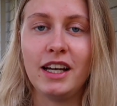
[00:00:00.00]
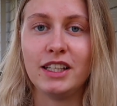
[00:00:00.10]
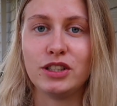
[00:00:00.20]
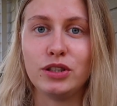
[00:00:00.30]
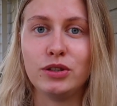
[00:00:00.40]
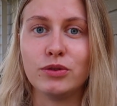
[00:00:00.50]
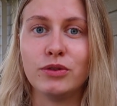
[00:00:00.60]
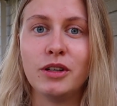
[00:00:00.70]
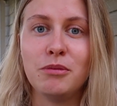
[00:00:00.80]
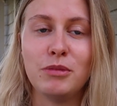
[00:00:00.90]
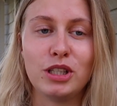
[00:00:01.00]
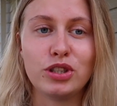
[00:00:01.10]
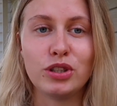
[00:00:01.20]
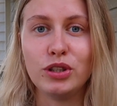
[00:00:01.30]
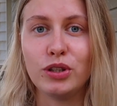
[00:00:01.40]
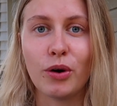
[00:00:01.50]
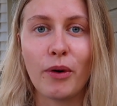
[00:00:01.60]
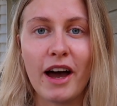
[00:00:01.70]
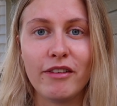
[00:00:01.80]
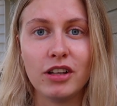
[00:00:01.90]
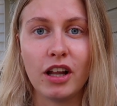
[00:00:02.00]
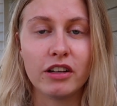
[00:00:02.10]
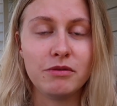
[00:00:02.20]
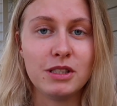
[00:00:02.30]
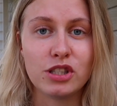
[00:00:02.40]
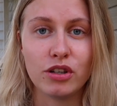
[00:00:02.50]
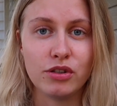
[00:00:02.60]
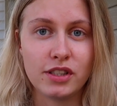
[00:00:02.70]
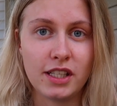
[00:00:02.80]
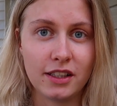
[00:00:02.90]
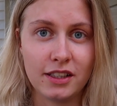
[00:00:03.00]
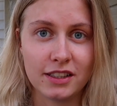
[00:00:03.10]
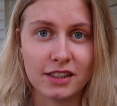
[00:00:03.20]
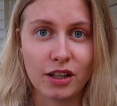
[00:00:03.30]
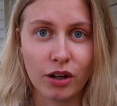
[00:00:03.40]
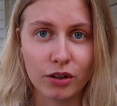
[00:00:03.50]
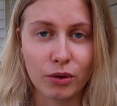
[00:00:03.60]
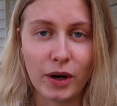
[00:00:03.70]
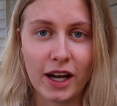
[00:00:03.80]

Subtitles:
and to make sure you don't have a lot of misunderstandings along the